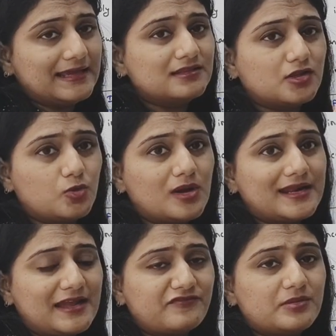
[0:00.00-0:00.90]
either you are
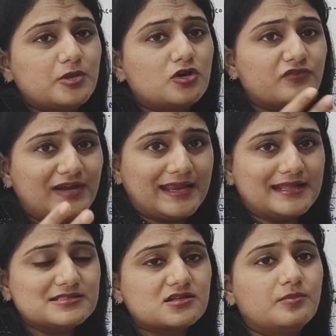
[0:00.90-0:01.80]
FME or
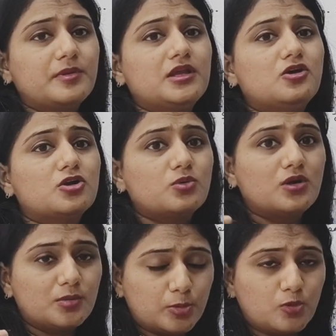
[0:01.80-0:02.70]
finance company, or you
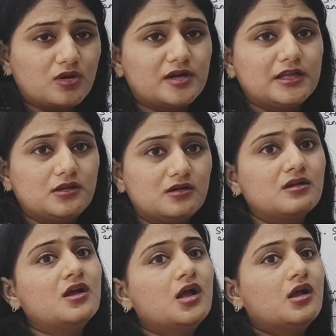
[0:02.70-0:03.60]
are broker
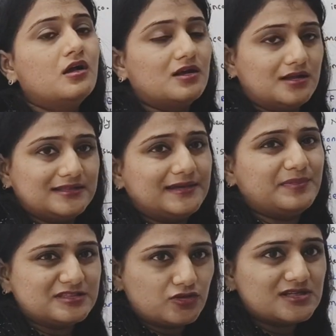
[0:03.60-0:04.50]
dealer, that
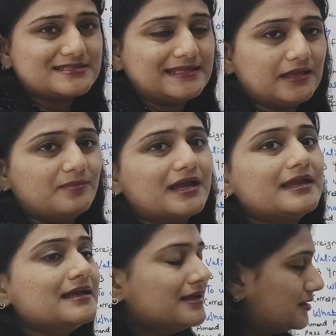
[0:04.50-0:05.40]
means you are CMI.